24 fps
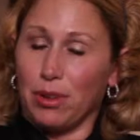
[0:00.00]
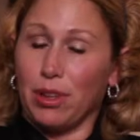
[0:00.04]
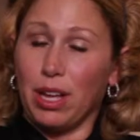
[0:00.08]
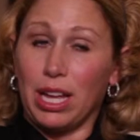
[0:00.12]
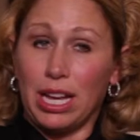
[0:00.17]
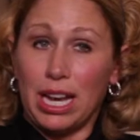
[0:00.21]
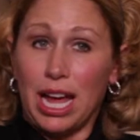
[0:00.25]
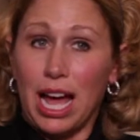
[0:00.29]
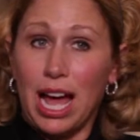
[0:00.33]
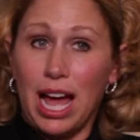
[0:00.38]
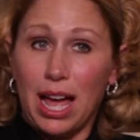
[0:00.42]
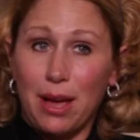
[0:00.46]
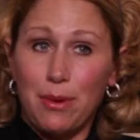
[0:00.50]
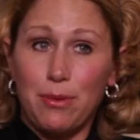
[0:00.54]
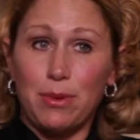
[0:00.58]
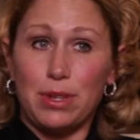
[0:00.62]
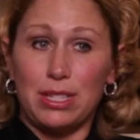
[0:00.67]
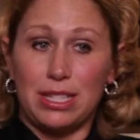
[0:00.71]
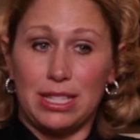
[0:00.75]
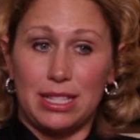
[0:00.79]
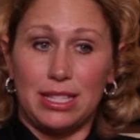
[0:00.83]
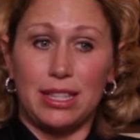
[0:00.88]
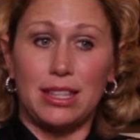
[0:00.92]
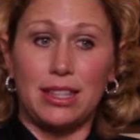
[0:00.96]
and I
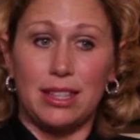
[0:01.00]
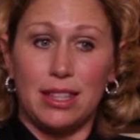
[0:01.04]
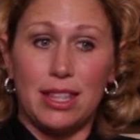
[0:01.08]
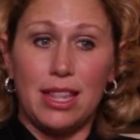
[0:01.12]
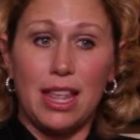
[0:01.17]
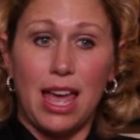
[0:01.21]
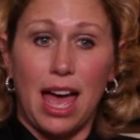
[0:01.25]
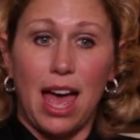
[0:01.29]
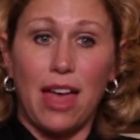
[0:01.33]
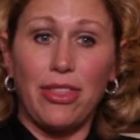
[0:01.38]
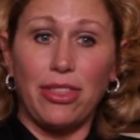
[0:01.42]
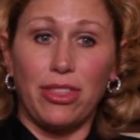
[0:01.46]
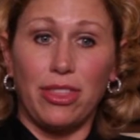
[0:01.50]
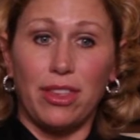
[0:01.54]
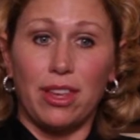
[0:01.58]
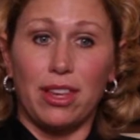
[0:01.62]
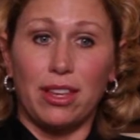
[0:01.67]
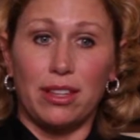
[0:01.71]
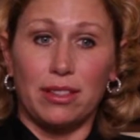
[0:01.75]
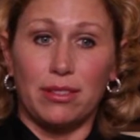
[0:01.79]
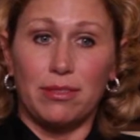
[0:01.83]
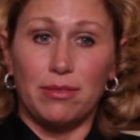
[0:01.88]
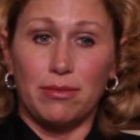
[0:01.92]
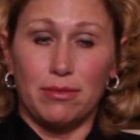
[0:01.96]
was at
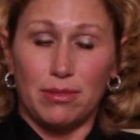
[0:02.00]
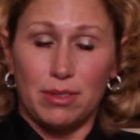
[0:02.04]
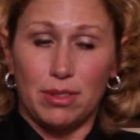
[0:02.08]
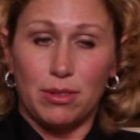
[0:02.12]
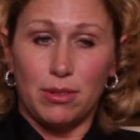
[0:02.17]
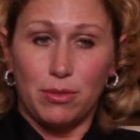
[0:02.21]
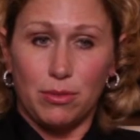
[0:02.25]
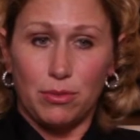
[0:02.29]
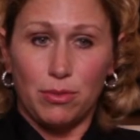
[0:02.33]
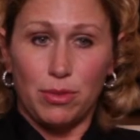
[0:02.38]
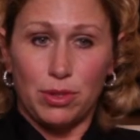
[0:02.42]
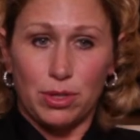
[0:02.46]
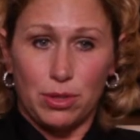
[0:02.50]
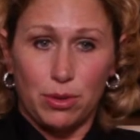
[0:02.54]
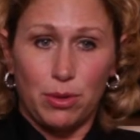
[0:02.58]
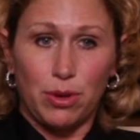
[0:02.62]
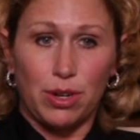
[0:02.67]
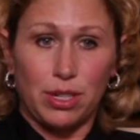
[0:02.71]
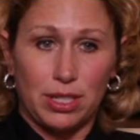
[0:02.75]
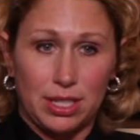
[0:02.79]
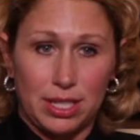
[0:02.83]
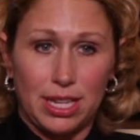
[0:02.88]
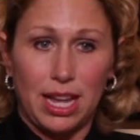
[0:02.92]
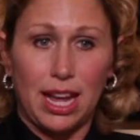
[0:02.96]
the
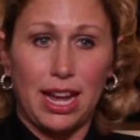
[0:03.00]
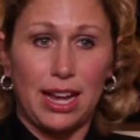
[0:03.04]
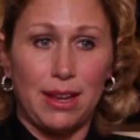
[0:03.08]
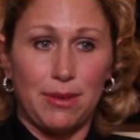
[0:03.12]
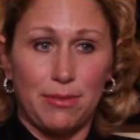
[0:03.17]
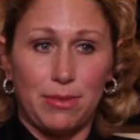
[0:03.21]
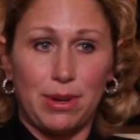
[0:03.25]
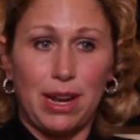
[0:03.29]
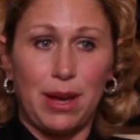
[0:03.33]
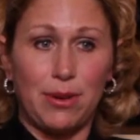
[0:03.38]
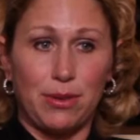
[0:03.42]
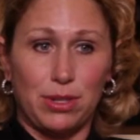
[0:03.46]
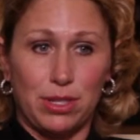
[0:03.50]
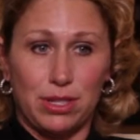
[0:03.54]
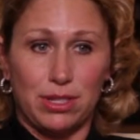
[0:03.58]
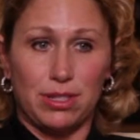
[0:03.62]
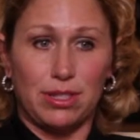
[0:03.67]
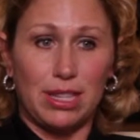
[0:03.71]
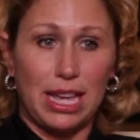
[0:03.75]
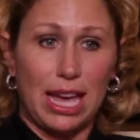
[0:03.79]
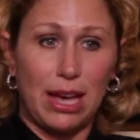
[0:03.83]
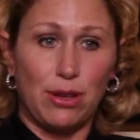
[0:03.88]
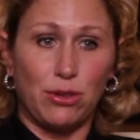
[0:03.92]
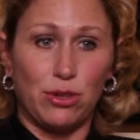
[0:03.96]
resort site, but I was
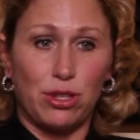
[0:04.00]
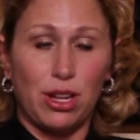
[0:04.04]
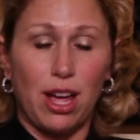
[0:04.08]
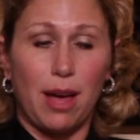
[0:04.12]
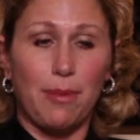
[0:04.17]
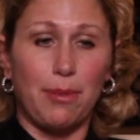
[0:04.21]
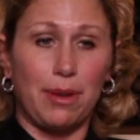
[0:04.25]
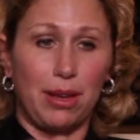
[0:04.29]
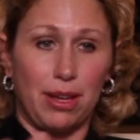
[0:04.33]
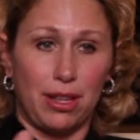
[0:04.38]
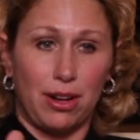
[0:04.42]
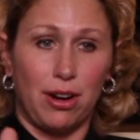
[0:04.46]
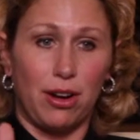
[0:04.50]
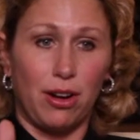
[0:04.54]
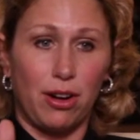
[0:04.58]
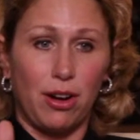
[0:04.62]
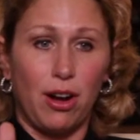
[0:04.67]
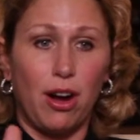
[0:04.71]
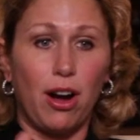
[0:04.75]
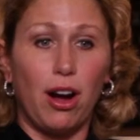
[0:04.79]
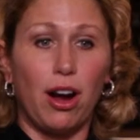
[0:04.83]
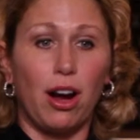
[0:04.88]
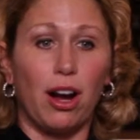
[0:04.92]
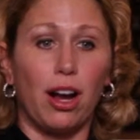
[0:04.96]
out shopping in our
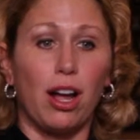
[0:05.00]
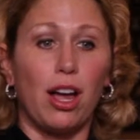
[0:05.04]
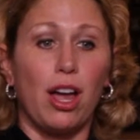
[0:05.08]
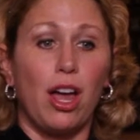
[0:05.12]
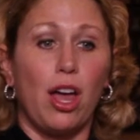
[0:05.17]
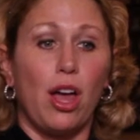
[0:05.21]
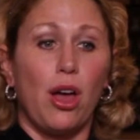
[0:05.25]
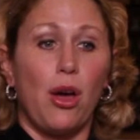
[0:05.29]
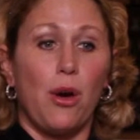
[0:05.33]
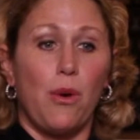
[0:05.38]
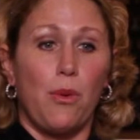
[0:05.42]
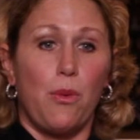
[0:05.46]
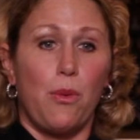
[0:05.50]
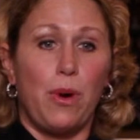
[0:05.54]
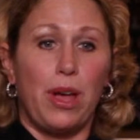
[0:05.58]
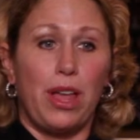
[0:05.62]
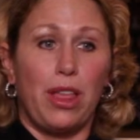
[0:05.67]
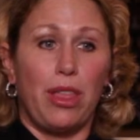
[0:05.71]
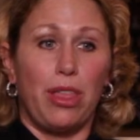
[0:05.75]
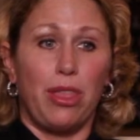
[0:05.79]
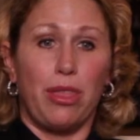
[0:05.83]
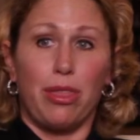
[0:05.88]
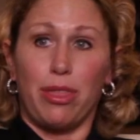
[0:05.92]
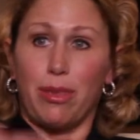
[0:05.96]
car
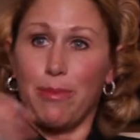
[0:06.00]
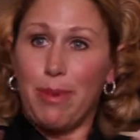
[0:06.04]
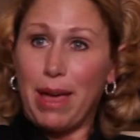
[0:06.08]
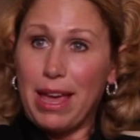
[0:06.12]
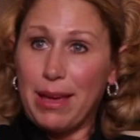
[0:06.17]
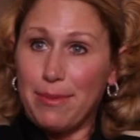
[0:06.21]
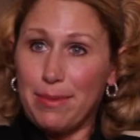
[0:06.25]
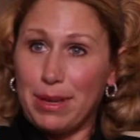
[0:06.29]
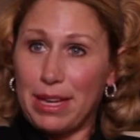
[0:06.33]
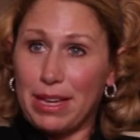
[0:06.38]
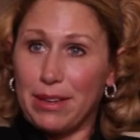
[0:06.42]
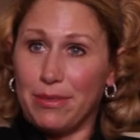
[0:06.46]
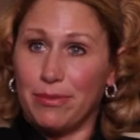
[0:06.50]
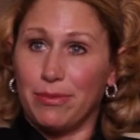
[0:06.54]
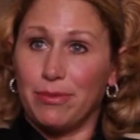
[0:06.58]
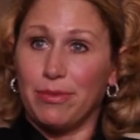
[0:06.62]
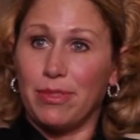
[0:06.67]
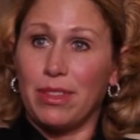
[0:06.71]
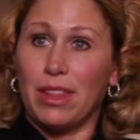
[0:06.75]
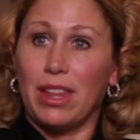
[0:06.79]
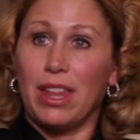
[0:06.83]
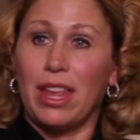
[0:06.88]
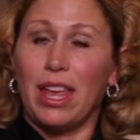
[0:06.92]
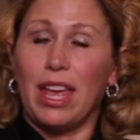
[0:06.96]
with the baby.
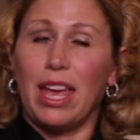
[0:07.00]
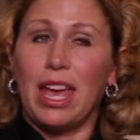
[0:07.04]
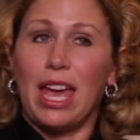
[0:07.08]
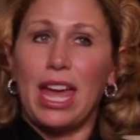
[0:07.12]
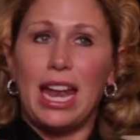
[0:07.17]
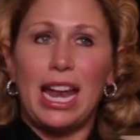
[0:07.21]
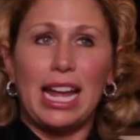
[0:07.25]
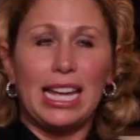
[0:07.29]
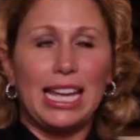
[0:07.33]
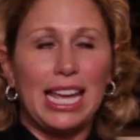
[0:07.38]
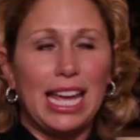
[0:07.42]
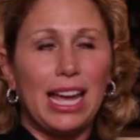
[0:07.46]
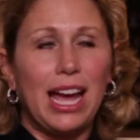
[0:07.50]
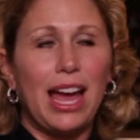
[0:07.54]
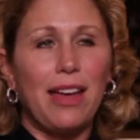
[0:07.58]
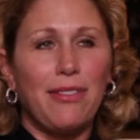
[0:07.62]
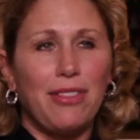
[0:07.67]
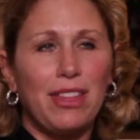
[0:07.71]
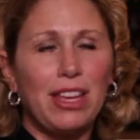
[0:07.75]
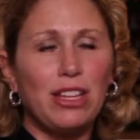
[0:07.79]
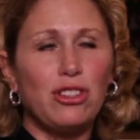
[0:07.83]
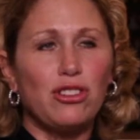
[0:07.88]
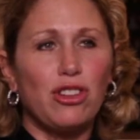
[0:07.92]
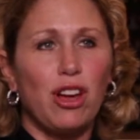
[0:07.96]
And I
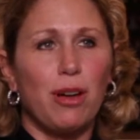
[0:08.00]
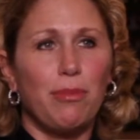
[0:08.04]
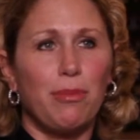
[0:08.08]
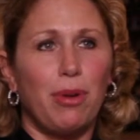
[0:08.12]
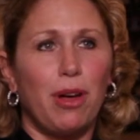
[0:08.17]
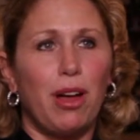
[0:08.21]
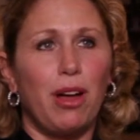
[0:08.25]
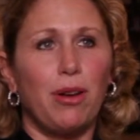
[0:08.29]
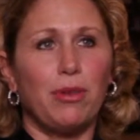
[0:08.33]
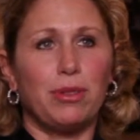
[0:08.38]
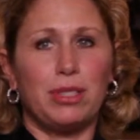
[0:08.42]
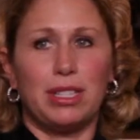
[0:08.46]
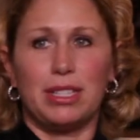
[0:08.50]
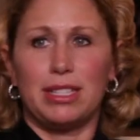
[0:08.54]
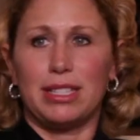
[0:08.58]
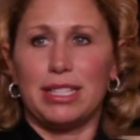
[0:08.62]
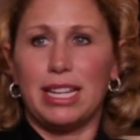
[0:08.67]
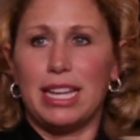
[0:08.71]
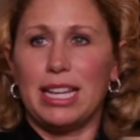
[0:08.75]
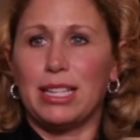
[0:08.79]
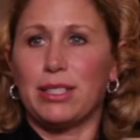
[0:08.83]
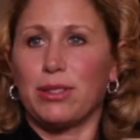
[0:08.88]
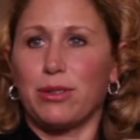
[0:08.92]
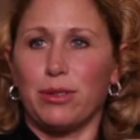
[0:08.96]
think John Paul was in
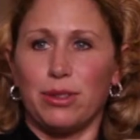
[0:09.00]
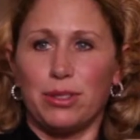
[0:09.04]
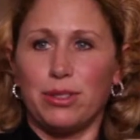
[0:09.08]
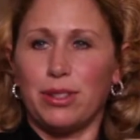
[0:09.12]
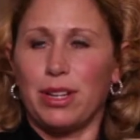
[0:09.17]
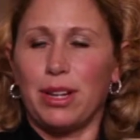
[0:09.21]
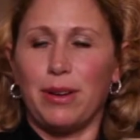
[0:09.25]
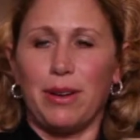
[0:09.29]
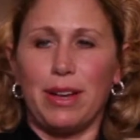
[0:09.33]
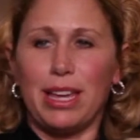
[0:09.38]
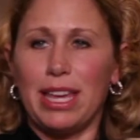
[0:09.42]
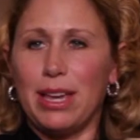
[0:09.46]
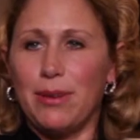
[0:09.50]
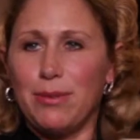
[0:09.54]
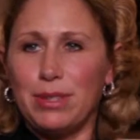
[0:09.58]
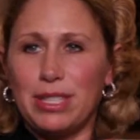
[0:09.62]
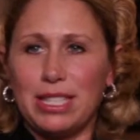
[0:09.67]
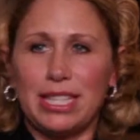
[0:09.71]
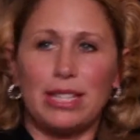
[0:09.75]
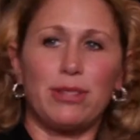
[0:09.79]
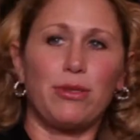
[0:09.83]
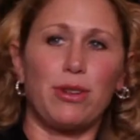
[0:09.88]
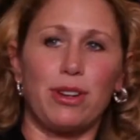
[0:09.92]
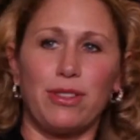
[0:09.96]
ski school. So anyway, he was
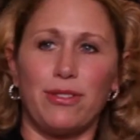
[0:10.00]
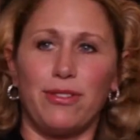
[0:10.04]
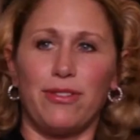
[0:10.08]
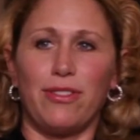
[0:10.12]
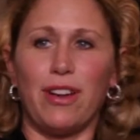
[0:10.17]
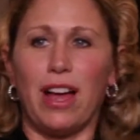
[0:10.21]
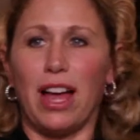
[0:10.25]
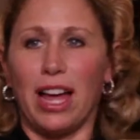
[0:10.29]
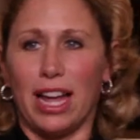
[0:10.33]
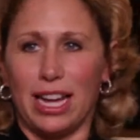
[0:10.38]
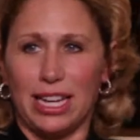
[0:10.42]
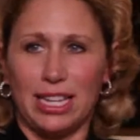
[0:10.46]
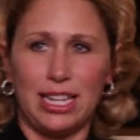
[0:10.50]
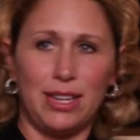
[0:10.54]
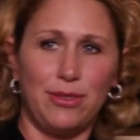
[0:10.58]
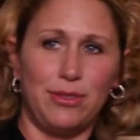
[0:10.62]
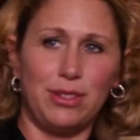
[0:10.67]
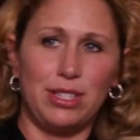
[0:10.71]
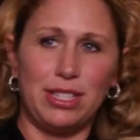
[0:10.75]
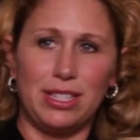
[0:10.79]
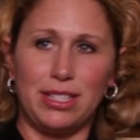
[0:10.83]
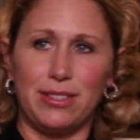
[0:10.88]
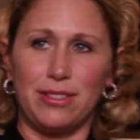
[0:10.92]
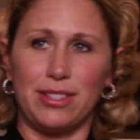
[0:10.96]
sort of fine. He
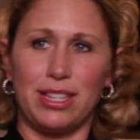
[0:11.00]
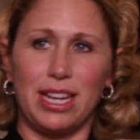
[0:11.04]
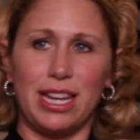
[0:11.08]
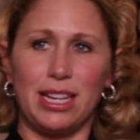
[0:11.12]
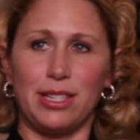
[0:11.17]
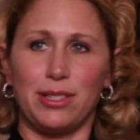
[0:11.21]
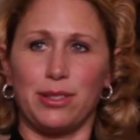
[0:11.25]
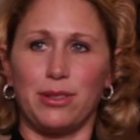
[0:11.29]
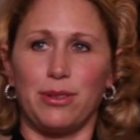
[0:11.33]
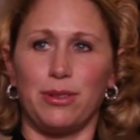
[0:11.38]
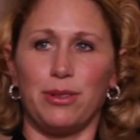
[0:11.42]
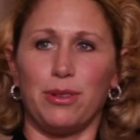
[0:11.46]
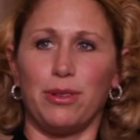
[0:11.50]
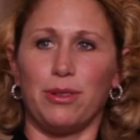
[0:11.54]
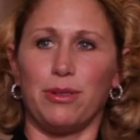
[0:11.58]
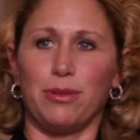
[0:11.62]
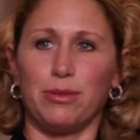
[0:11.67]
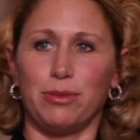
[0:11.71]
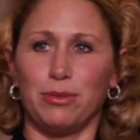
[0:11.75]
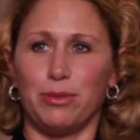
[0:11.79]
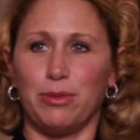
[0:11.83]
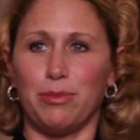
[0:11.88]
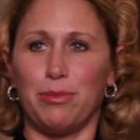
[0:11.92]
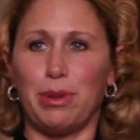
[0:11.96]
was in ski school,
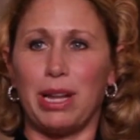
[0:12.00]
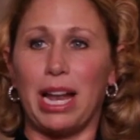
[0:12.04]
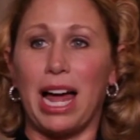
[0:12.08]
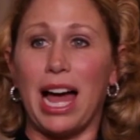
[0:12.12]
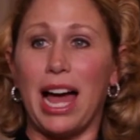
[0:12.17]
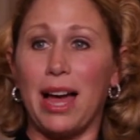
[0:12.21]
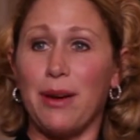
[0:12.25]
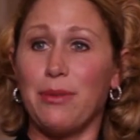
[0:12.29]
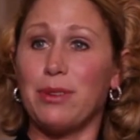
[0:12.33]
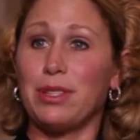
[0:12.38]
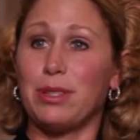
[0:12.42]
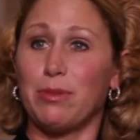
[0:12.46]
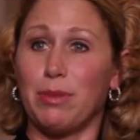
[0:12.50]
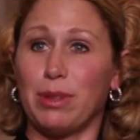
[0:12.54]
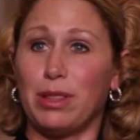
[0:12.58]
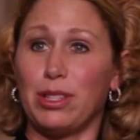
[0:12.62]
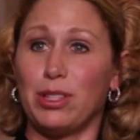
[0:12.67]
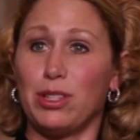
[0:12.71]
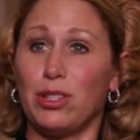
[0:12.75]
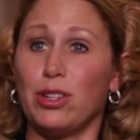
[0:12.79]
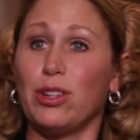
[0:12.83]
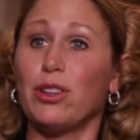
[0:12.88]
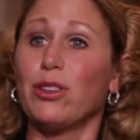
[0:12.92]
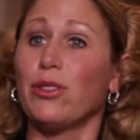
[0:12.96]
but I was with the
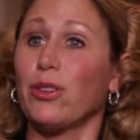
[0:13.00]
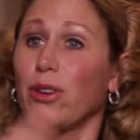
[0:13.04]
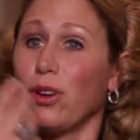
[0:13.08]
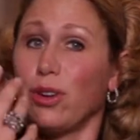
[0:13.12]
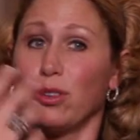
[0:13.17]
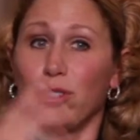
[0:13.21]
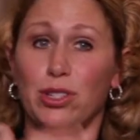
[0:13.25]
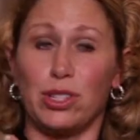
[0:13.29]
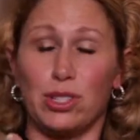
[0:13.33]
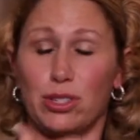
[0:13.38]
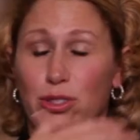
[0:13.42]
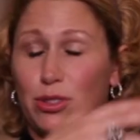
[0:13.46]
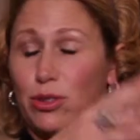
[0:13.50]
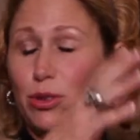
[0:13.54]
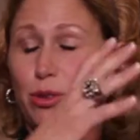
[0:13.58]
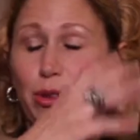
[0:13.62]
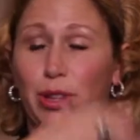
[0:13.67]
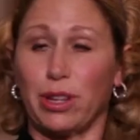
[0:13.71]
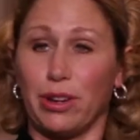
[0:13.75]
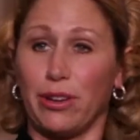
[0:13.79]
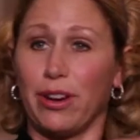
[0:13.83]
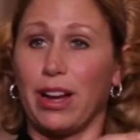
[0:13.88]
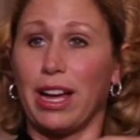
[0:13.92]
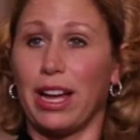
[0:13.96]
2-year-old just
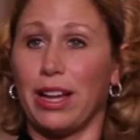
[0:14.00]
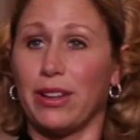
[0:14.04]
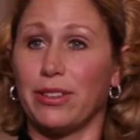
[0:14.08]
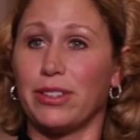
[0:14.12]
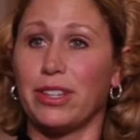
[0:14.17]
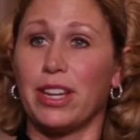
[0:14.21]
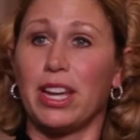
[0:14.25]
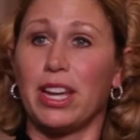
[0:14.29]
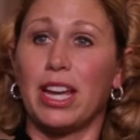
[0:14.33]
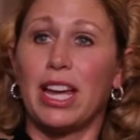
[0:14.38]
tooling around.